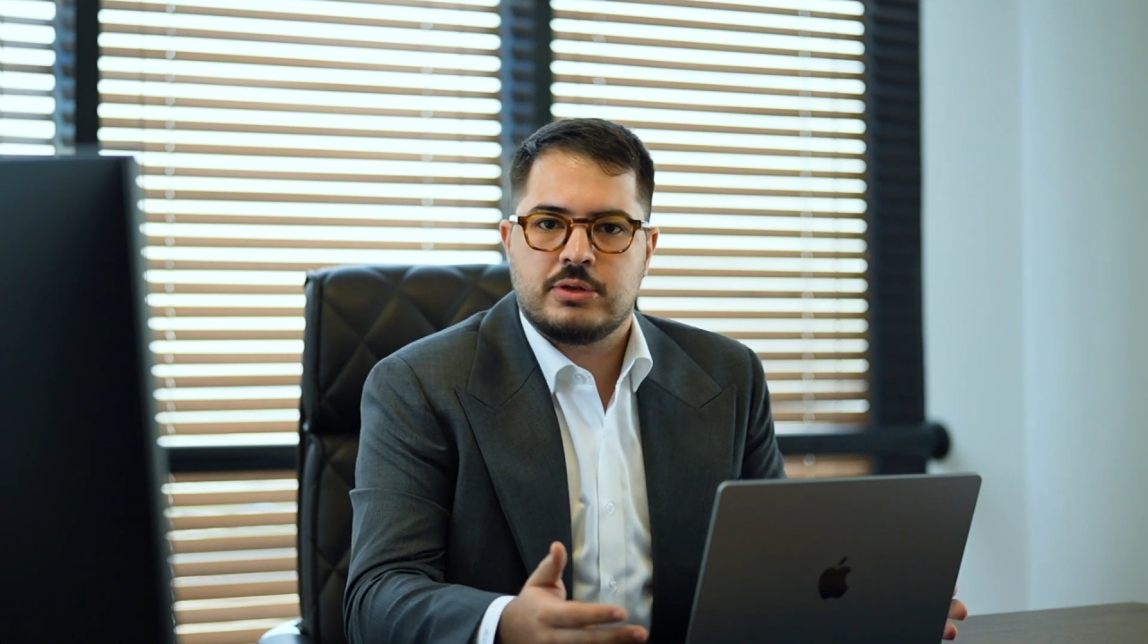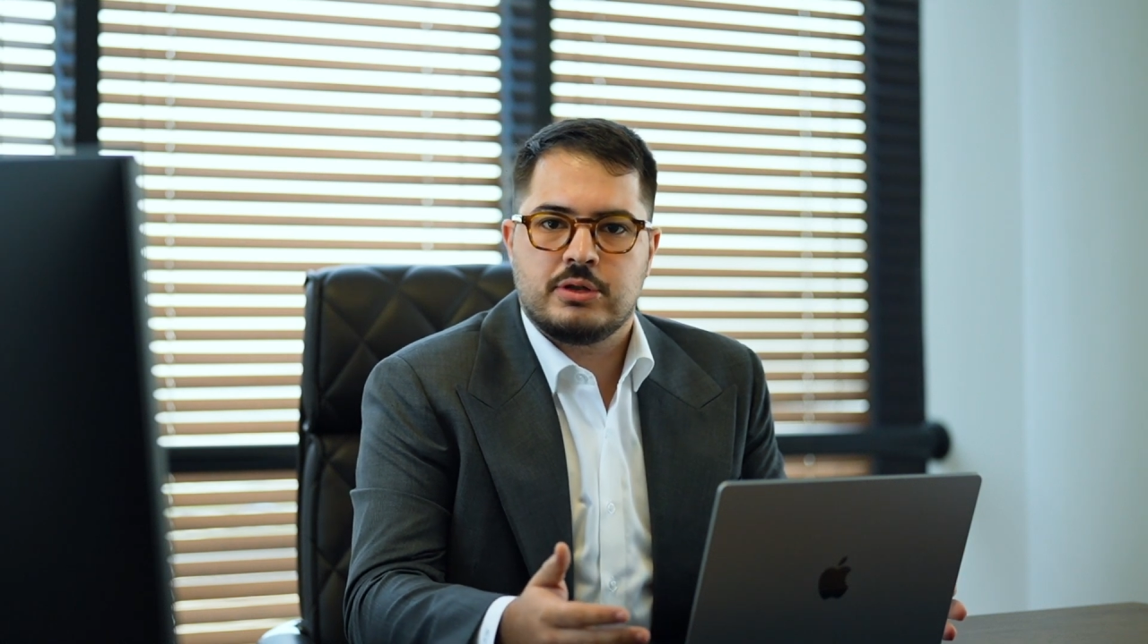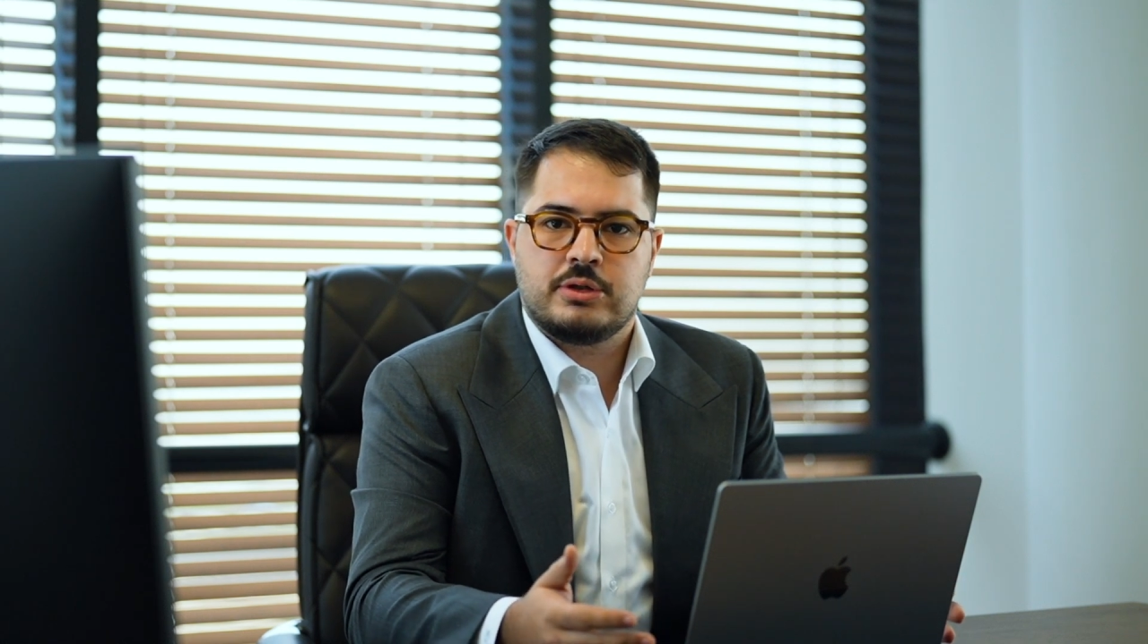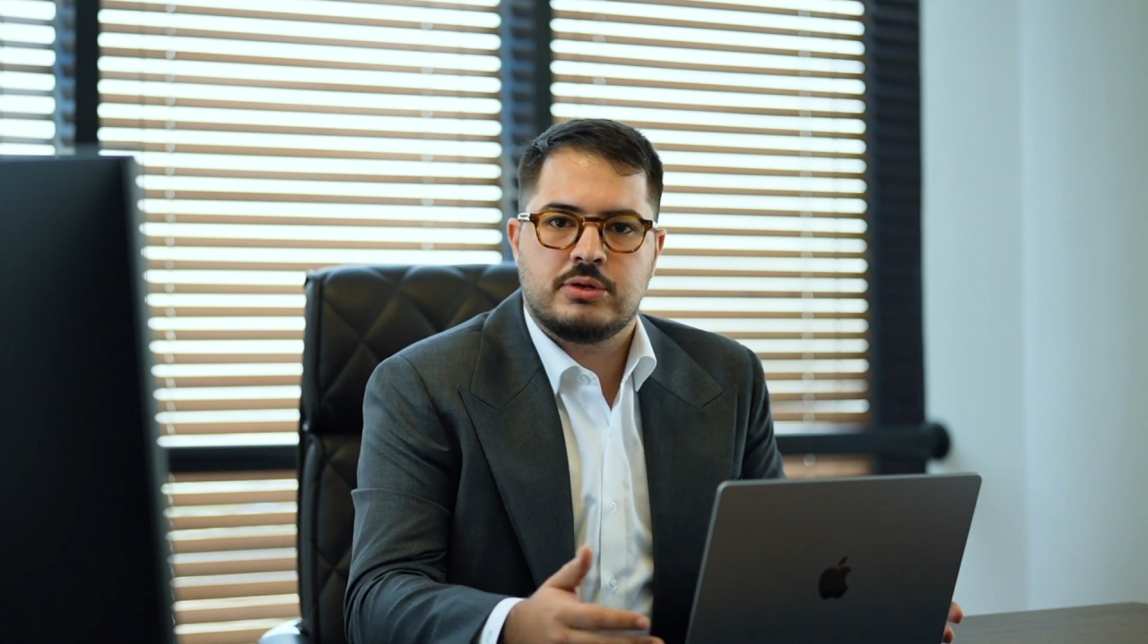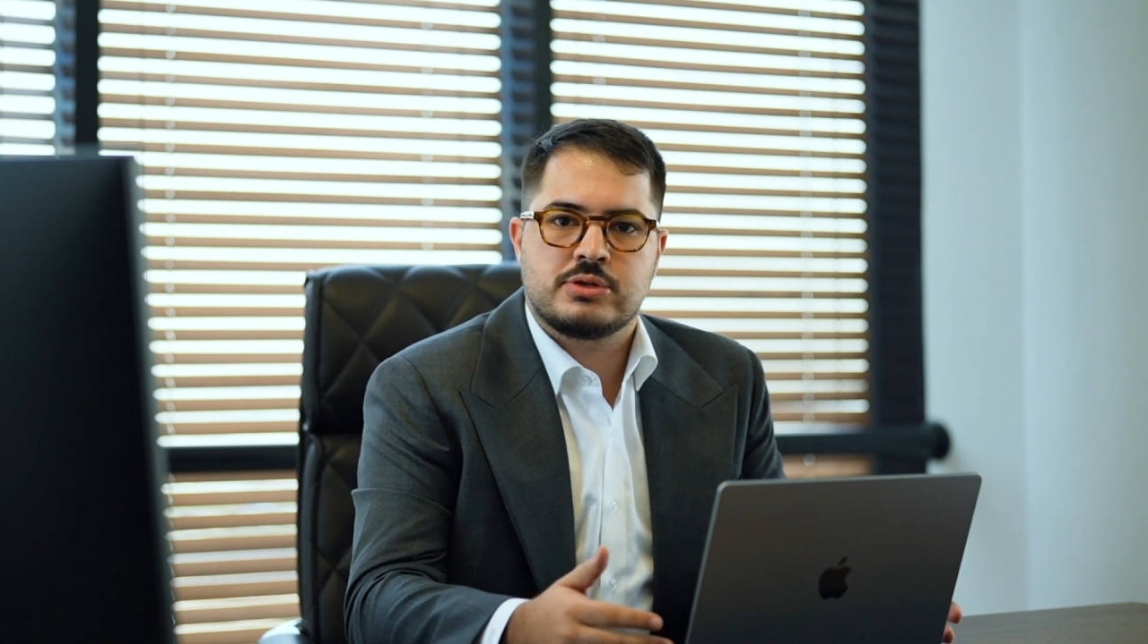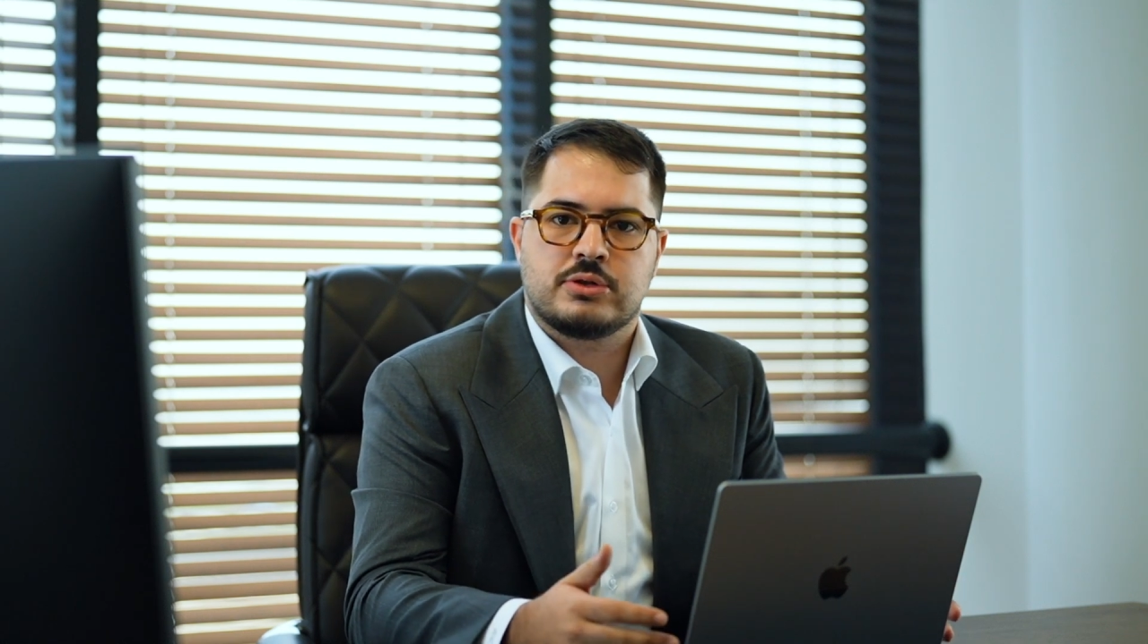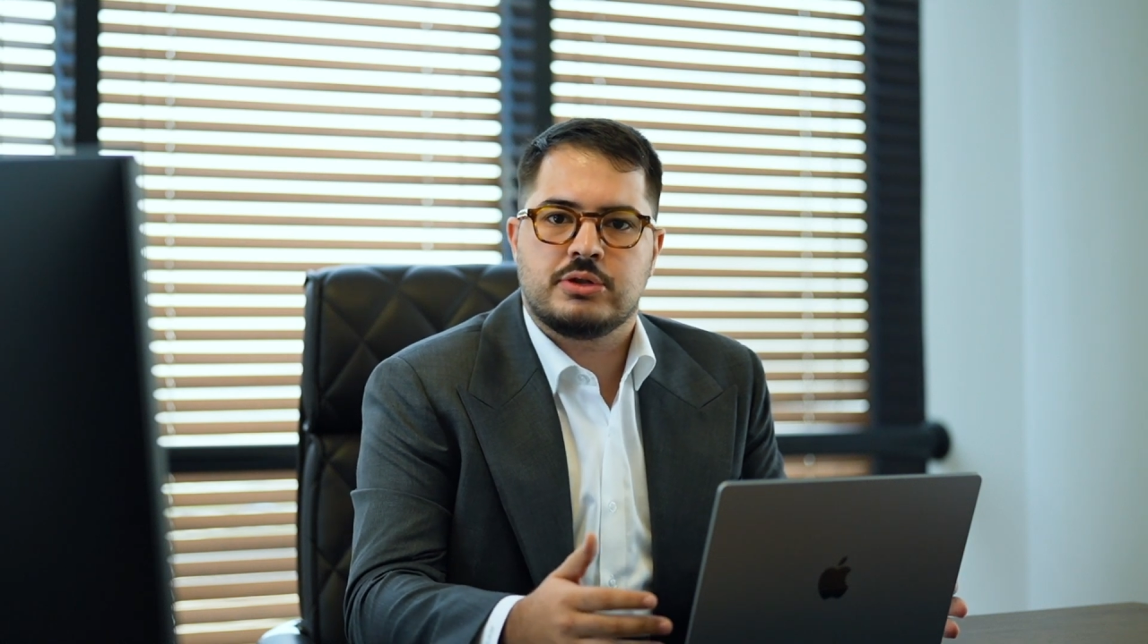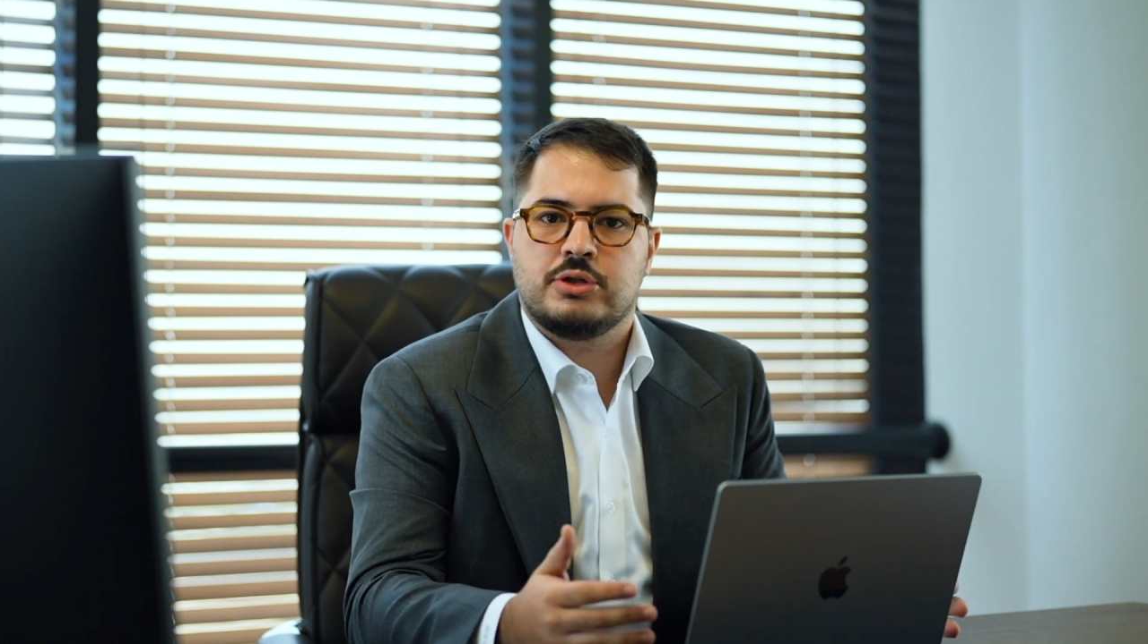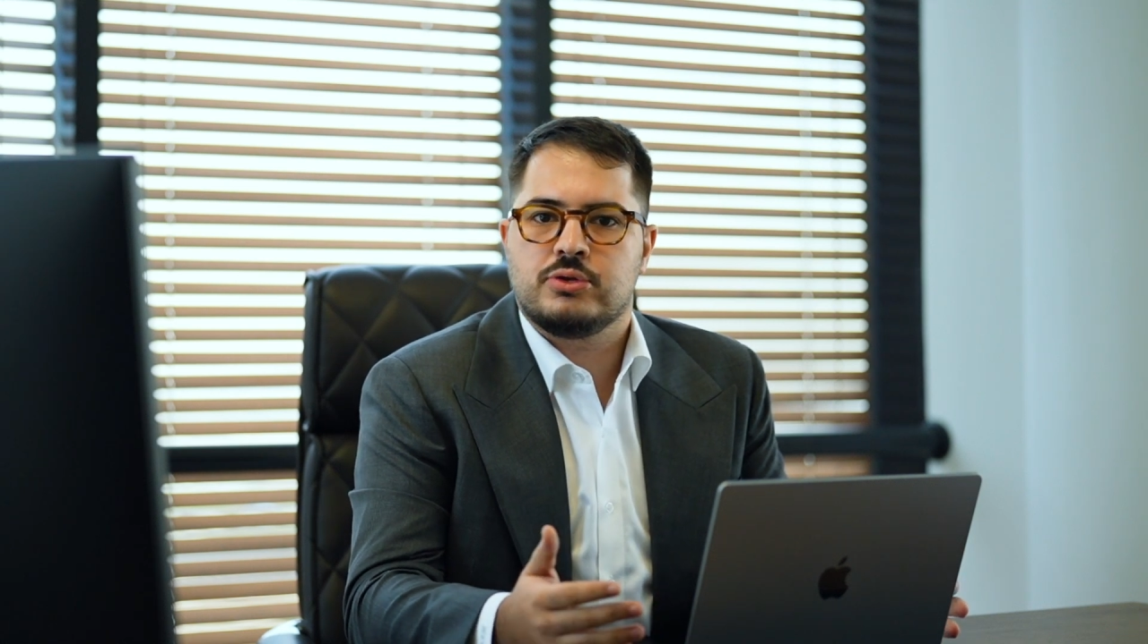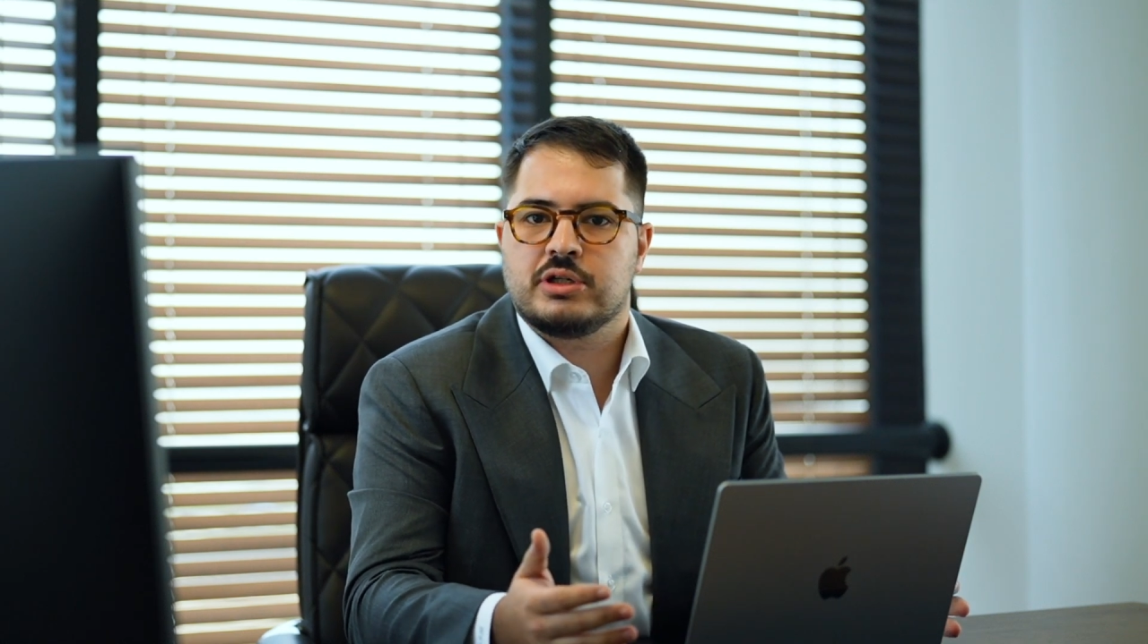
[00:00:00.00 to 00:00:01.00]
polyols, or
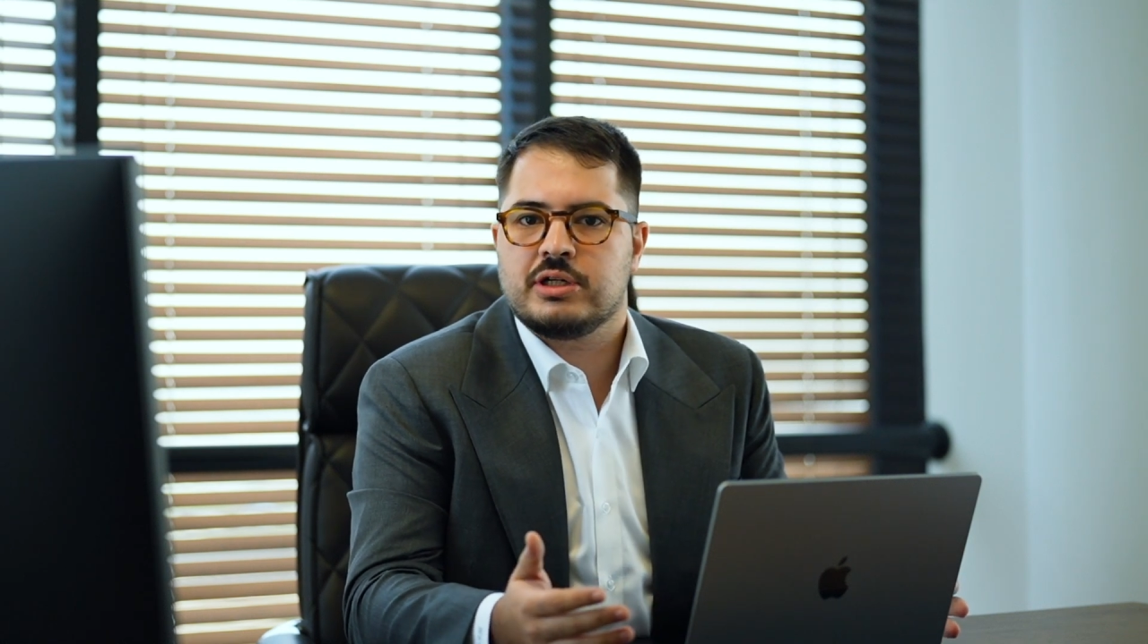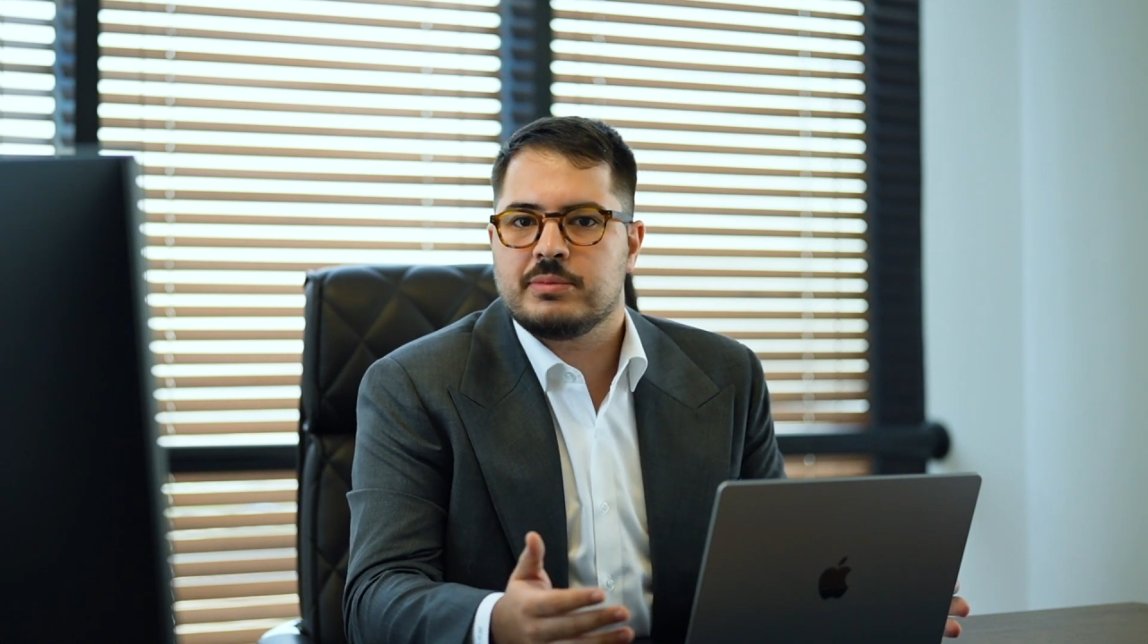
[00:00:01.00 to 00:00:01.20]
new